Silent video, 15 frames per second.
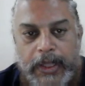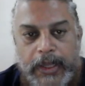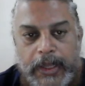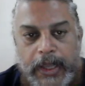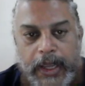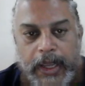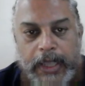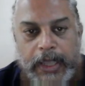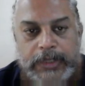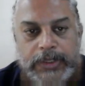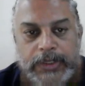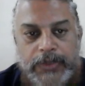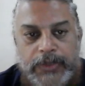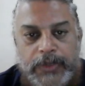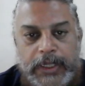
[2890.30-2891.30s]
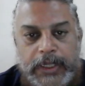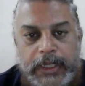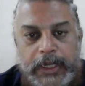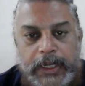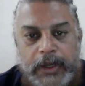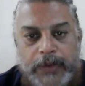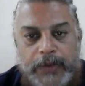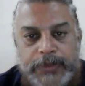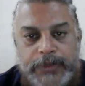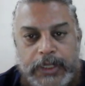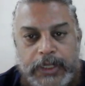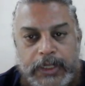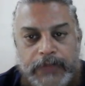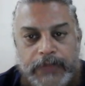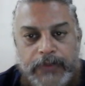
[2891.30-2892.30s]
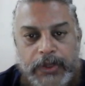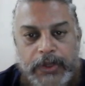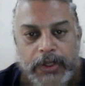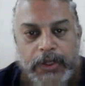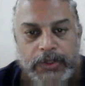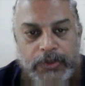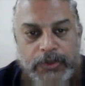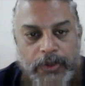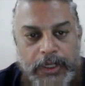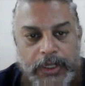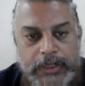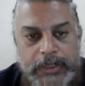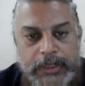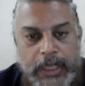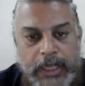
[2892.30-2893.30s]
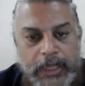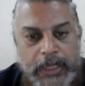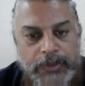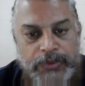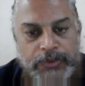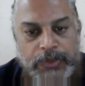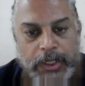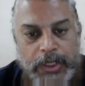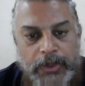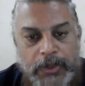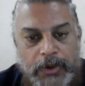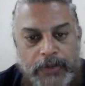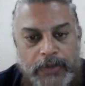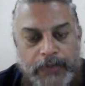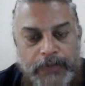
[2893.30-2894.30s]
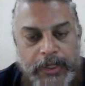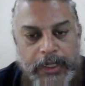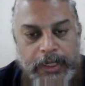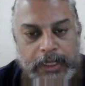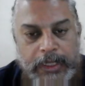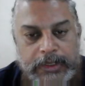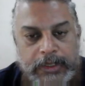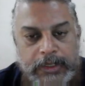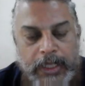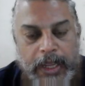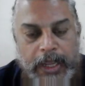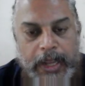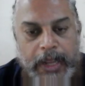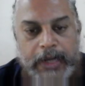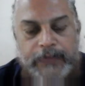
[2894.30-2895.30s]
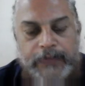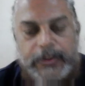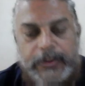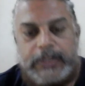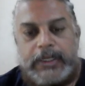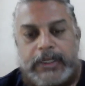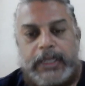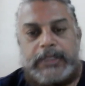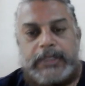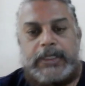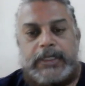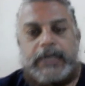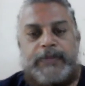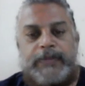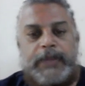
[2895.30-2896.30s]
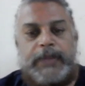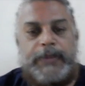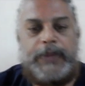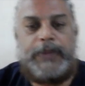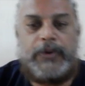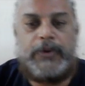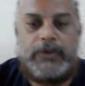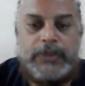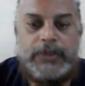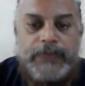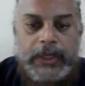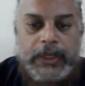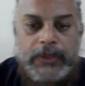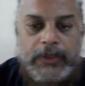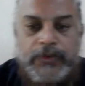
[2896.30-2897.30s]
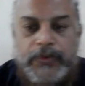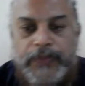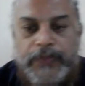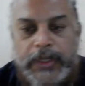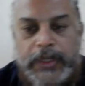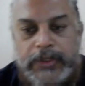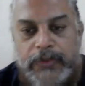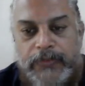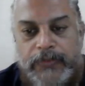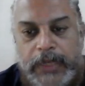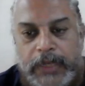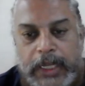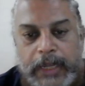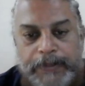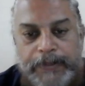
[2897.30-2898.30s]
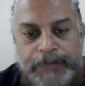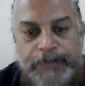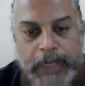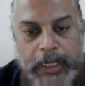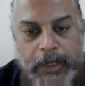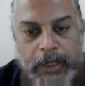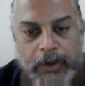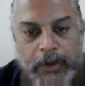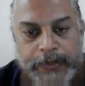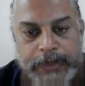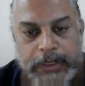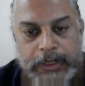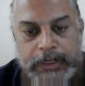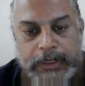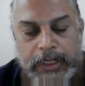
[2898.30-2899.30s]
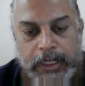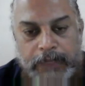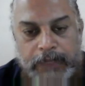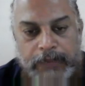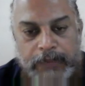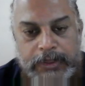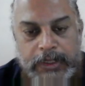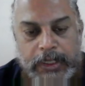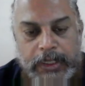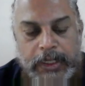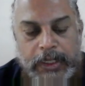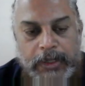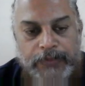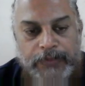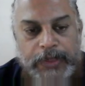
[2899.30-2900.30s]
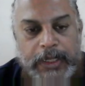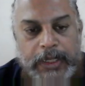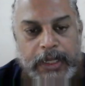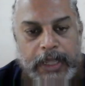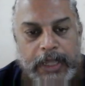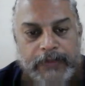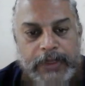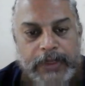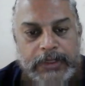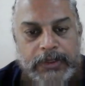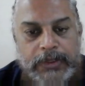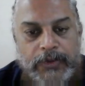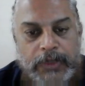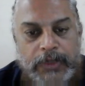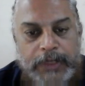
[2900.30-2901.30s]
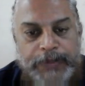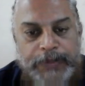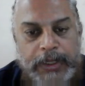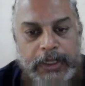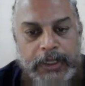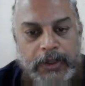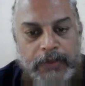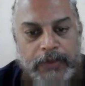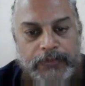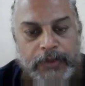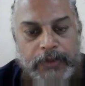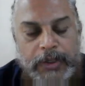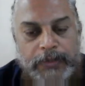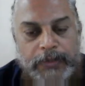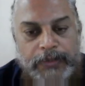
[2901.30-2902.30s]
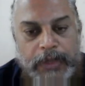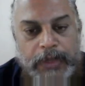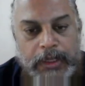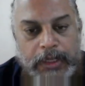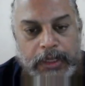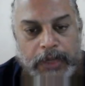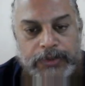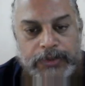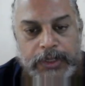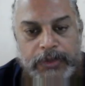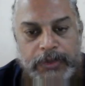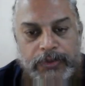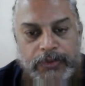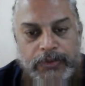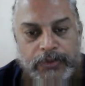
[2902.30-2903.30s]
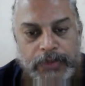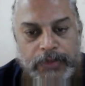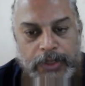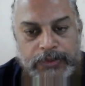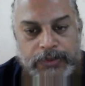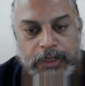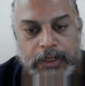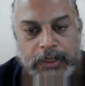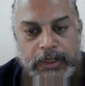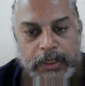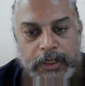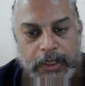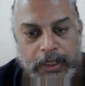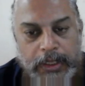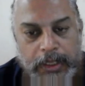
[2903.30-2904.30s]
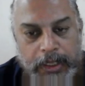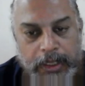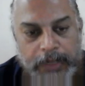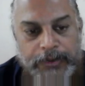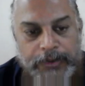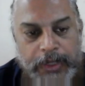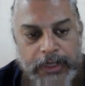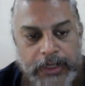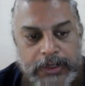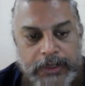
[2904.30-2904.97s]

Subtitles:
SGOT in obstructive jaundice are usually not very raised, and if it is raised, it may be because of acute phase of biliary obstruction, in which we can have SGOT PT of 1000 to 2000 in range,